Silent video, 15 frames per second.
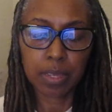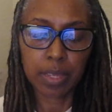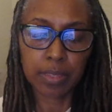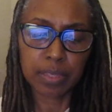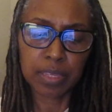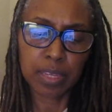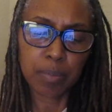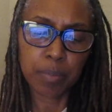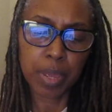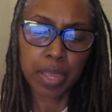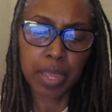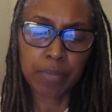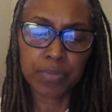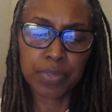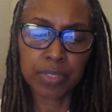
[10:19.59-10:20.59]
I think I might
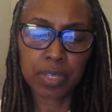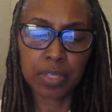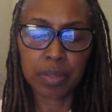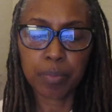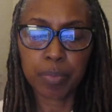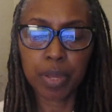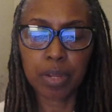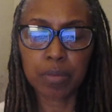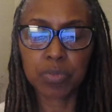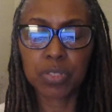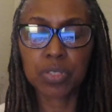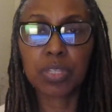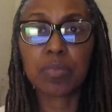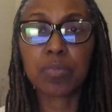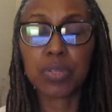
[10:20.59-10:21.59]
have this at the bottom.
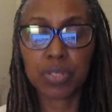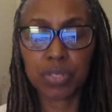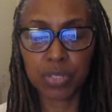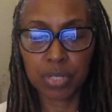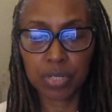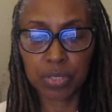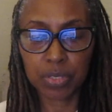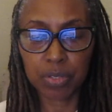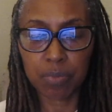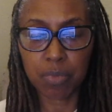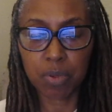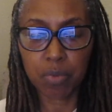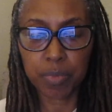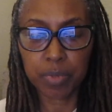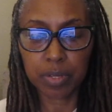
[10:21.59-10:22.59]
Just give me just a
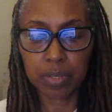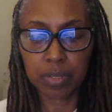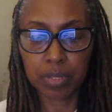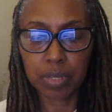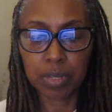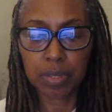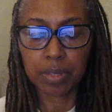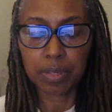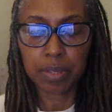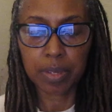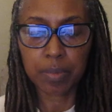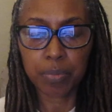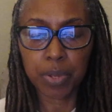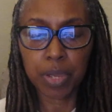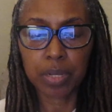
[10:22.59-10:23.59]
moment.
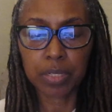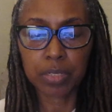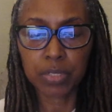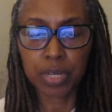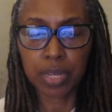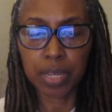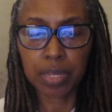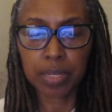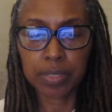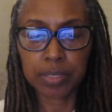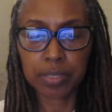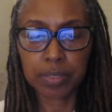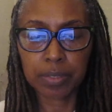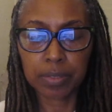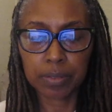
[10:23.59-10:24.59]
I apologize.